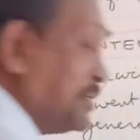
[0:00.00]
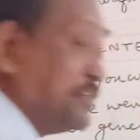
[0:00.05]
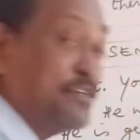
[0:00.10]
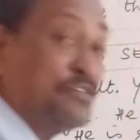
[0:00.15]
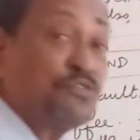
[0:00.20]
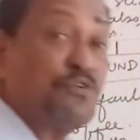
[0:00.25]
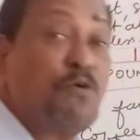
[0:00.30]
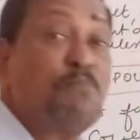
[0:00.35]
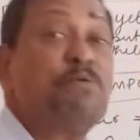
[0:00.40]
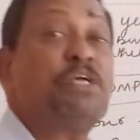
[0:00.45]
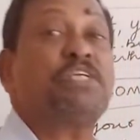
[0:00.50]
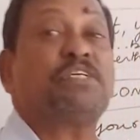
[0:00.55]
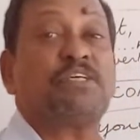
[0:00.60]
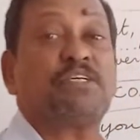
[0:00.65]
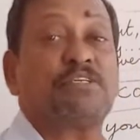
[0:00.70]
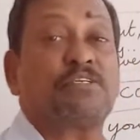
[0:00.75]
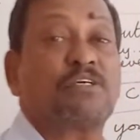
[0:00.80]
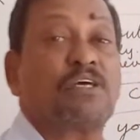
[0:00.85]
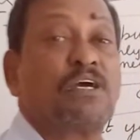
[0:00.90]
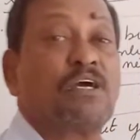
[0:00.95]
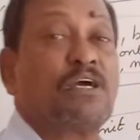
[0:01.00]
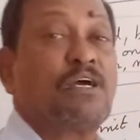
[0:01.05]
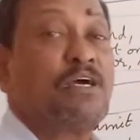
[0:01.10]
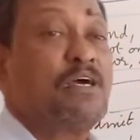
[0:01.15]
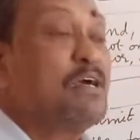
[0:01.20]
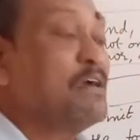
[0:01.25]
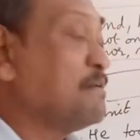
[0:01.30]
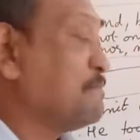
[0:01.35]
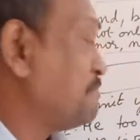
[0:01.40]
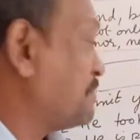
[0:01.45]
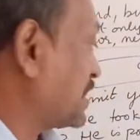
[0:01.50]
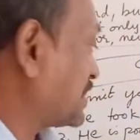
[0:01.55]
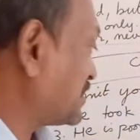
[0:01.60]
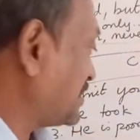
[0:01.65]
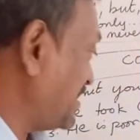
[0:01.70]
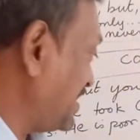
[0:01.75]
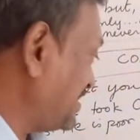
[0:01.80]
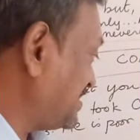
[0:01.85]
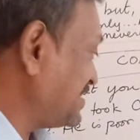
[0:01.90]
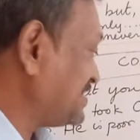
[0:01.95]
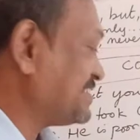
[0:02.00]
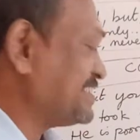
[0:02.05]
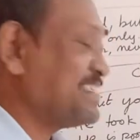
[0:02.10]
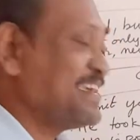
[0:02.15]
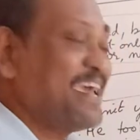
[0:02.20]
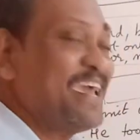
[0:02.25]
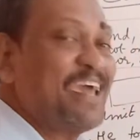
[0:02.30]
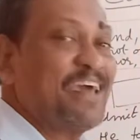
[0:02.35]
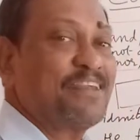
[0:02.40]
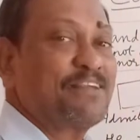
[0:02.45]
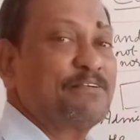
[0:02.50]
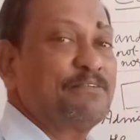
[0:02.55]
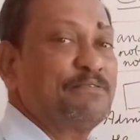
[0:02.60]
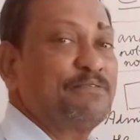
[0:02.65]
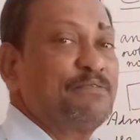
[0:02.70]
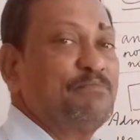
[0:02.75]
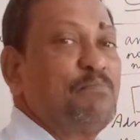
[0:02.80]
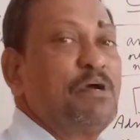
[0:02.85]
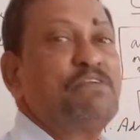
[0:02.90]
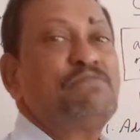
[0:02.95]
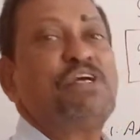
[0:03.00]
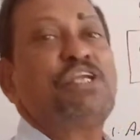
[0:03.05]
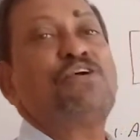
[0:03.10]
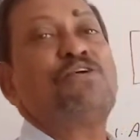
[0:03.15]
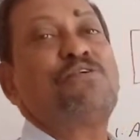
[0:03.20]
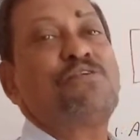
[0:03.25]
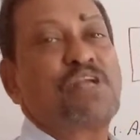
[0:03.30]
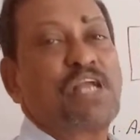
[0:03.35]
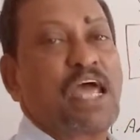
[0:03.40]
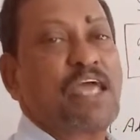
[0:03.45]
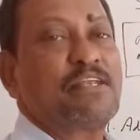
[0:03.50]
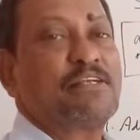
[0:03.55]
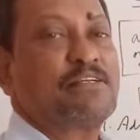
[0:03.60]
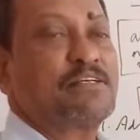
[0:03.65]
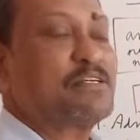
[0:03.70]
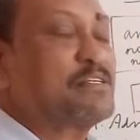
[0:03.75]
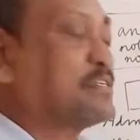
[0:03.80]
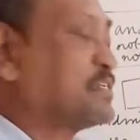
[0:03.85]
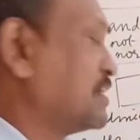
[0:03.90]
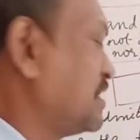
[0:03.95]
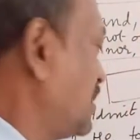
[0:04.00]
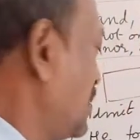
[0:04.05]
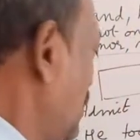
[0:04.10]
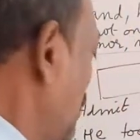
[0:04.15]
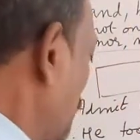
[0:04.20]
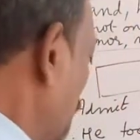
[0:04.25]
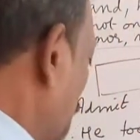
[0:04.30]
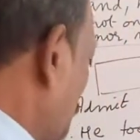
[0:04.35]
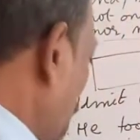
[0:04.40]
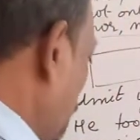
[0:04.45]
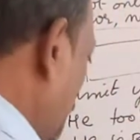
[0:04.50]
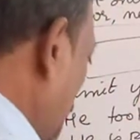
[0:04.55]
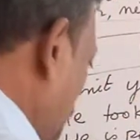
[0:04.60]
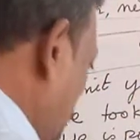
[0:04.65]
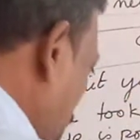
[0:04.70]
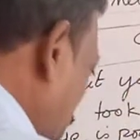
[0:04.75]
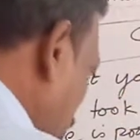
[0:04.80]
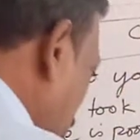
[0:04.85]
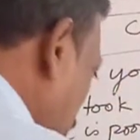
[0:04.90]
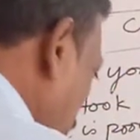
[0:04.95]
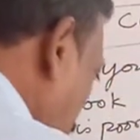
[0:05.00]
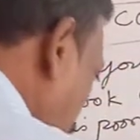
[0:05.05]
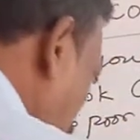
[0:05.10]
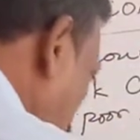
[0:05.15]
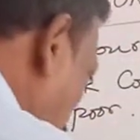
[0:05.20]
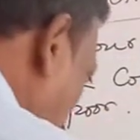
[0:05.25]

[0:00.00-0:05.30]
It is omitted. But it is there. But we don't write it. So this is